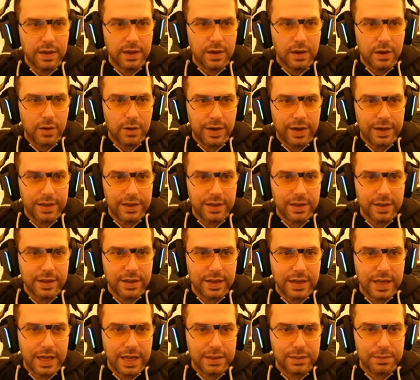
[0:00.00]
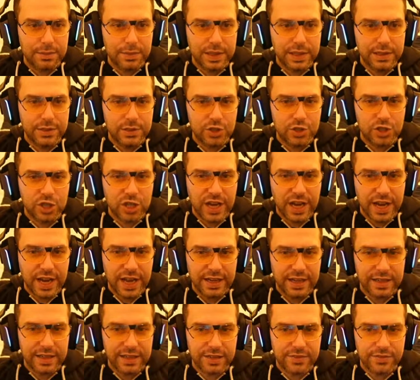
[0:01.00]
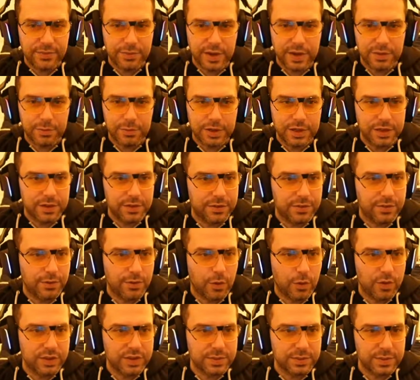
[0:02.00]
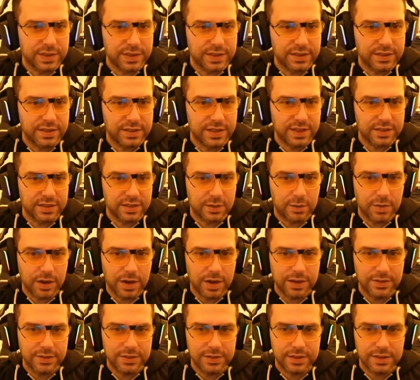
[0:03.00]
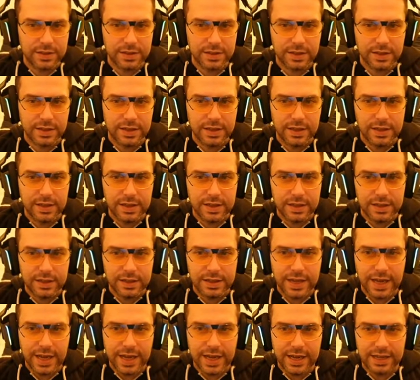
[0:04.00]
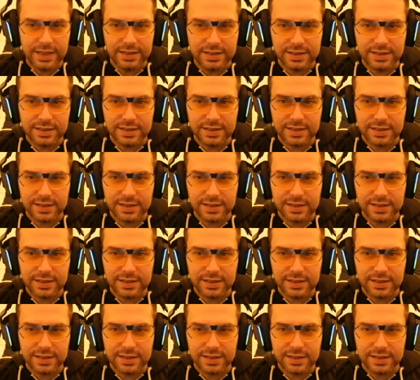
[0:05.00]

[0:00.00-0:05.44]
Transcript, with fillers: Alright, let me check if my reinforcements has arrived. It has.